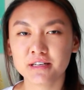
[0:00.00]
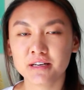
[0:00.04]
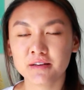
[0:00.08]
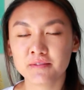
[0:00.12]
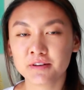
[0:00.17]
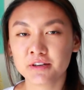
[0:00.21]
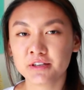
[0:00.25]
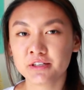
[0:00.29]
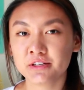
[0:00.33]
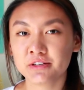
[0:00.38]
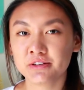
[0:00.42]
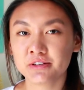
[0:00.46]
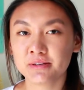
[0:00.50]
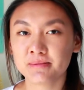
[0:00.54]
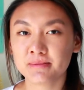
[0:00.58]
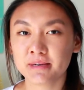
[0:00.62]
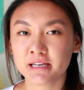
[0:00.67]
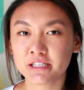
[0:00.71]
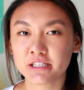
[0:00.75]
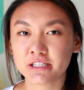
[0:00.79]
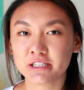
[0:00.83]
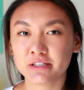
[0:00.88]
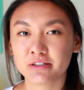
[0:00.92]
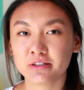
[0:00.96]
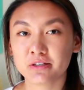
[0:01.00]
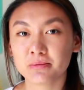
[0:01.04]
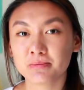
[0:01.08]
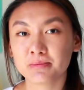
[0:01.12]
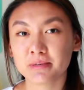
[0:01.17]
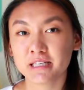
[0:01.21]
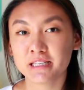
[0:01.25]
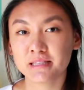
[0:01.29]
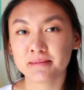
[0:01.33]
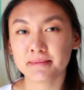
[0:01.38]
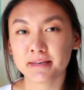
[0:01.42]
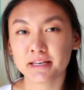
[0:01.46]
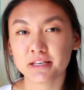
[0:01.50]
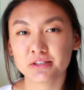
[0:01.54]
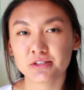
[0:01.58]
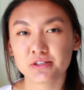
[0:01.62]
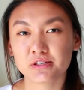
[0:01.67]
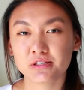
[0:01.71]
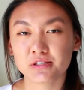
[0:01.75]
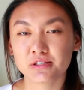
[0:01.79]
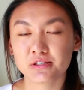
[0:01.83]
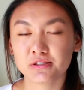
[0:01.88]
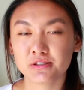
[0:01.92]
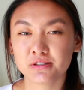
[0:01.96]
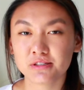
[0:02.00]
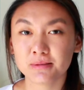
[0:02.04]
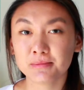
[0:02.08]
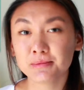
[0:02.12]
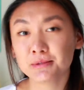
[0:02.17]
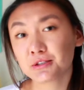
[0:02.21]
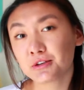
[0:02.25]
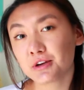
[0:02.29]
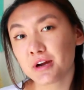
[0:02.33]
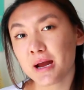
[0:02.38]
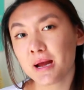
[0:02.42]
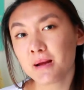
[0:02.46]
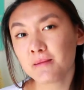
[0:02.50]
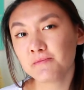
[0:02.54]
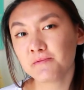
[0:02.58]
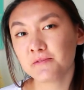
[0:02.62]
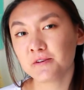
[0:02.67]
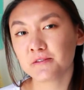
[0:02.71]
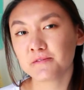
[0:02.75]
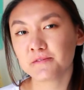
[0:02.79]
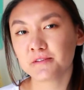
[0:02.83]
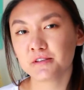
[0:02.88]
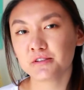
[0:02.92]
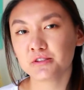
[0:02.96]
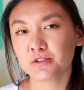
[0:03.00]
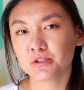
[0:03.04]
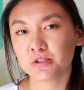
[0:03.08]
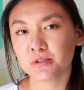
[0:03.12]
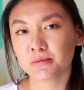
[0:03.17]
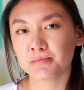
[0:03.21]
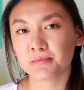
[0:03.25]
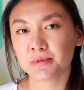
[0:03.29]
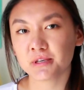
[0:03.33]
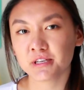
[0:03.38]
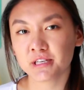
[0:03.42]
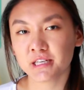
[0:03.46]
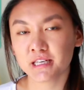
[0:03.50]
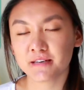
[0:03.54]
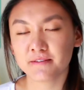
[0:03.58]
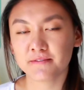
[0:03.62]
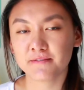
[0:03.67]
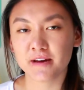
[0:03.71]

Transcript: If you're new to my channel, please make sure to subscribe for future beauty,